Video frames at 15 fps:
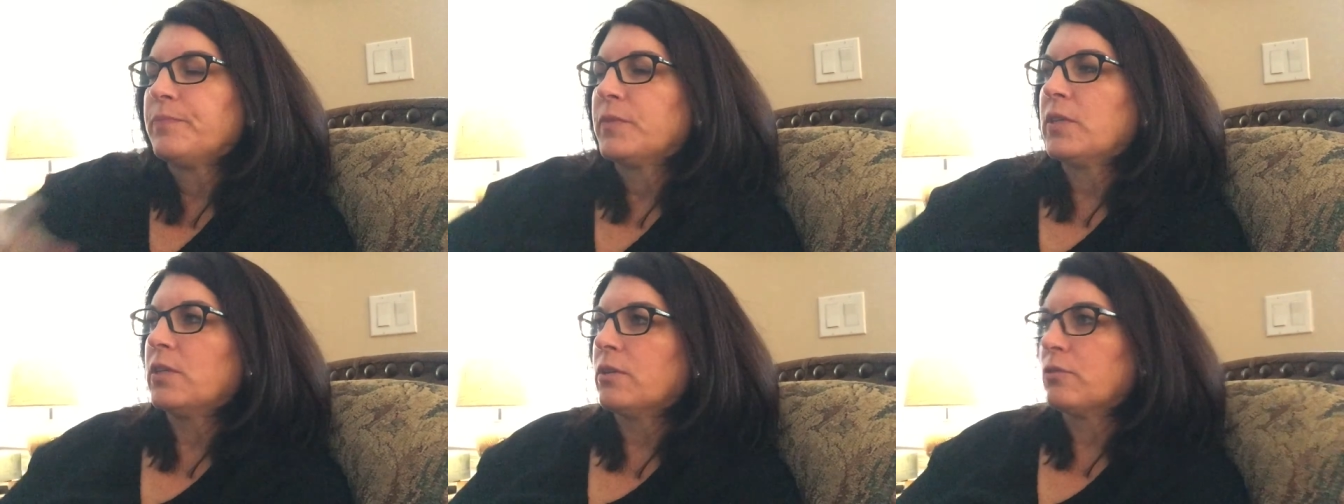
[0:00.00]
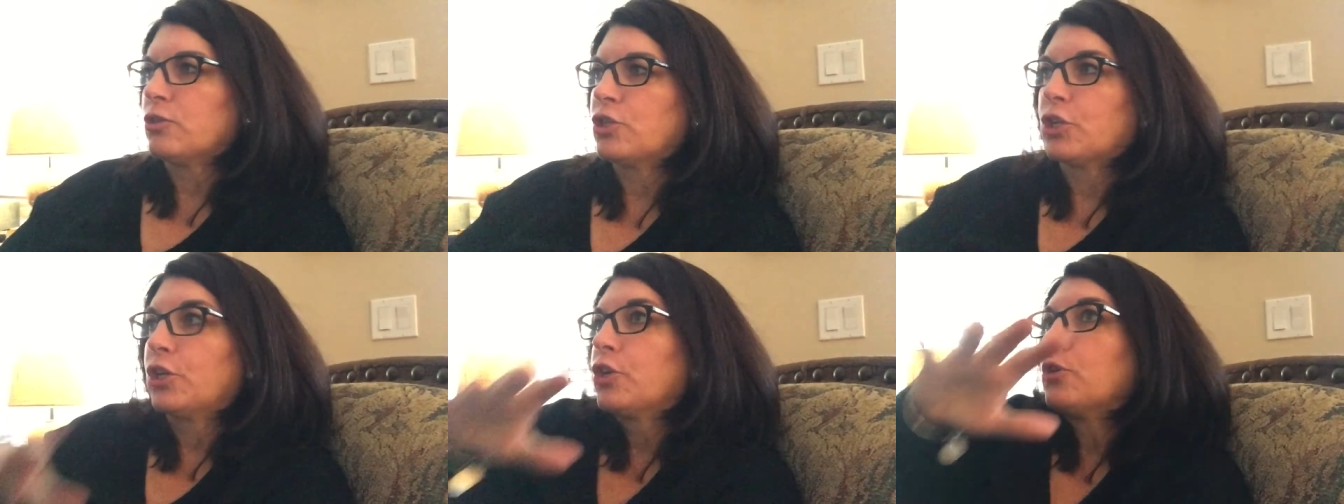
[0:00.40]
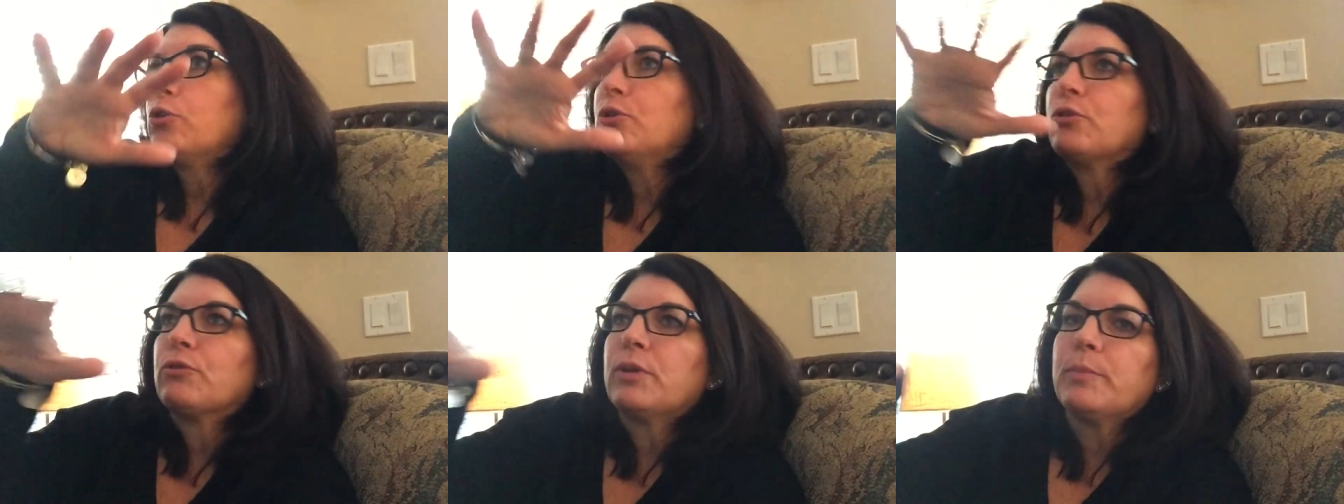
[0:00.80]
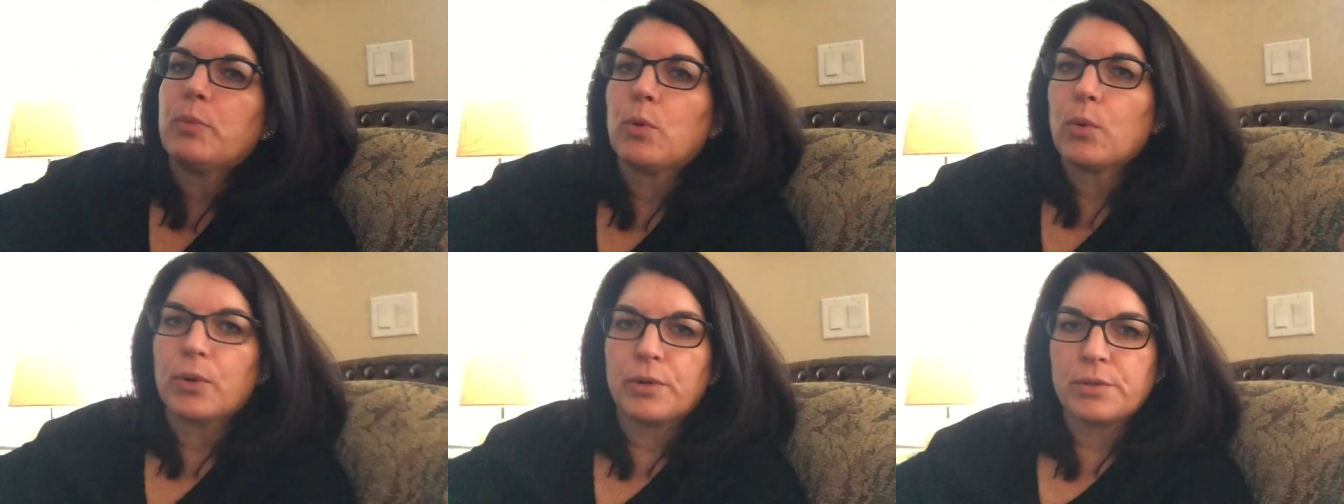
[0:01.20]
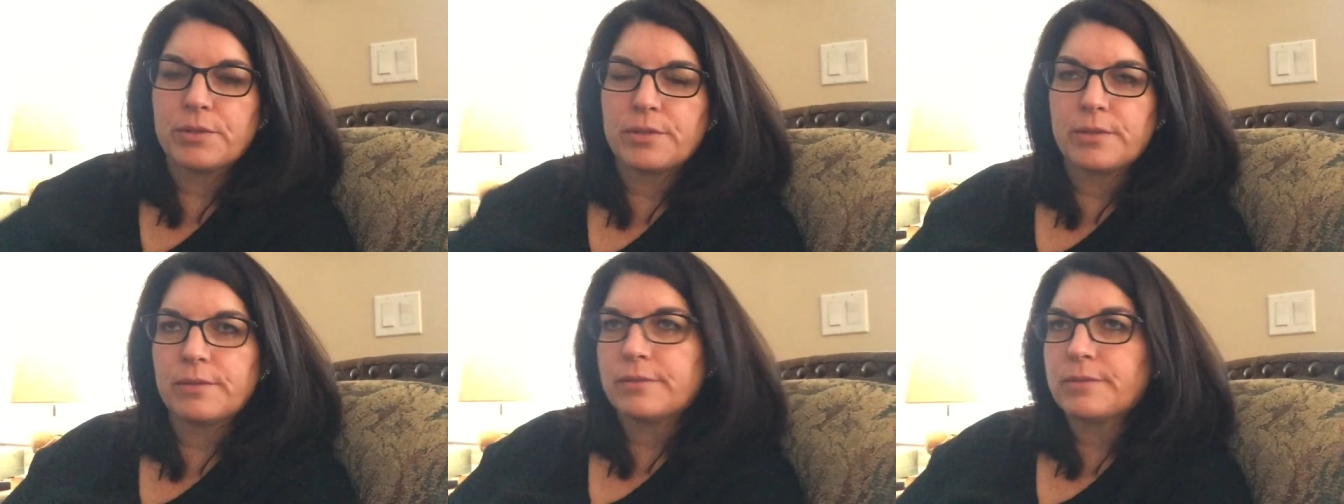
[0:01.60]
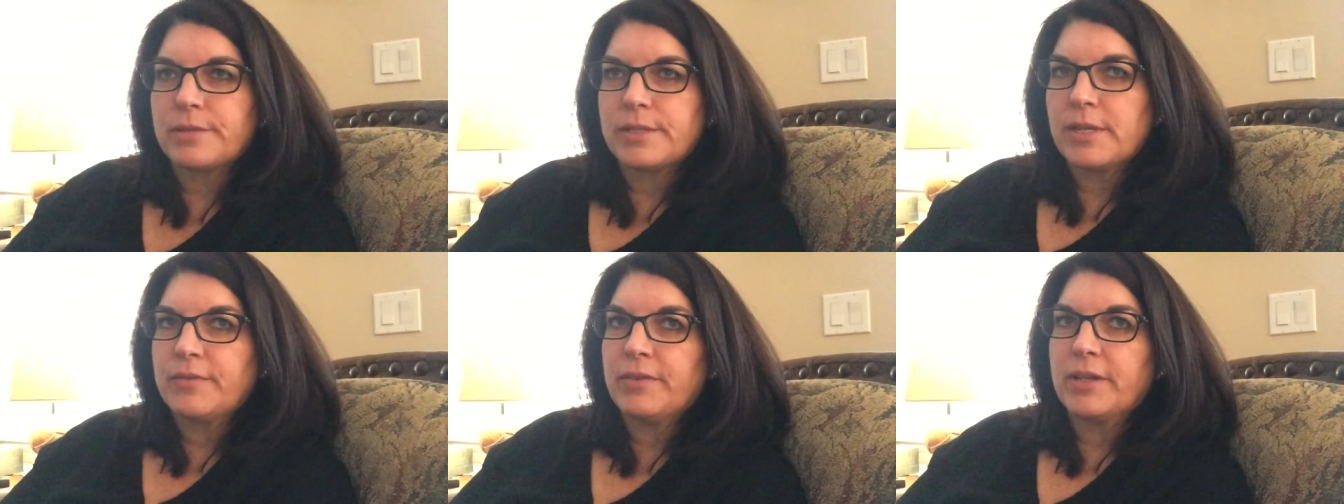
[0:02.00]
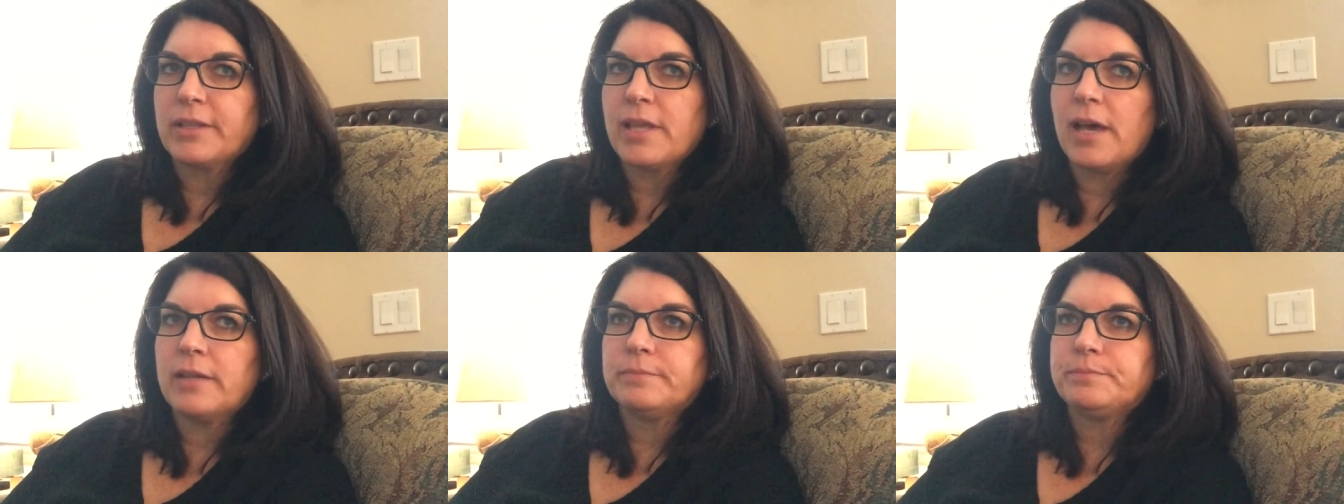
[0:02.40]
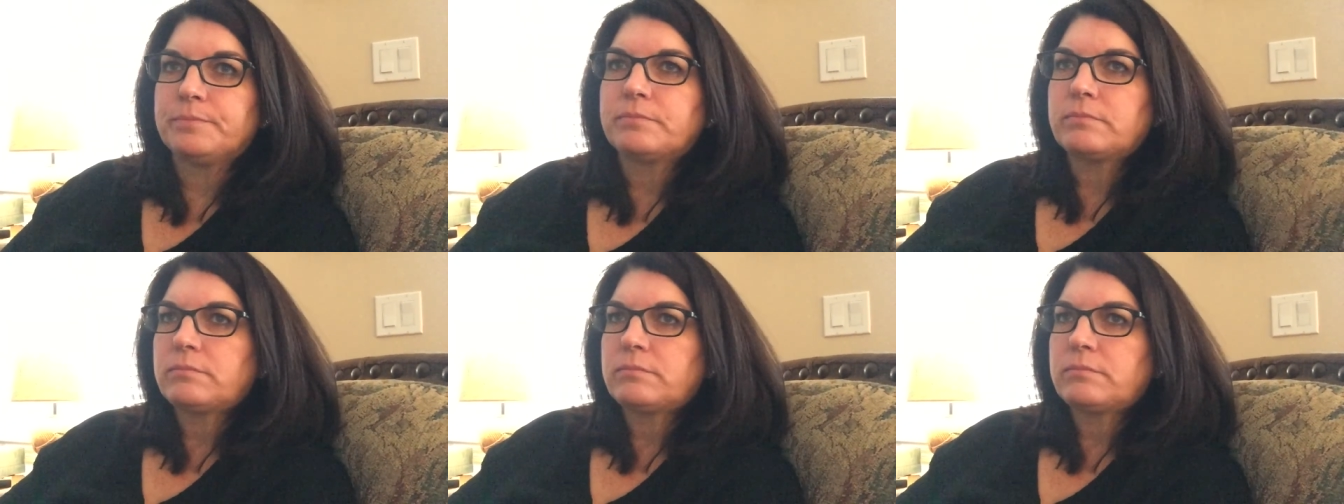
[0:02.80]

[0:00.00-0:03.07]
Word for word: you know, charcuterie boards and stuff like that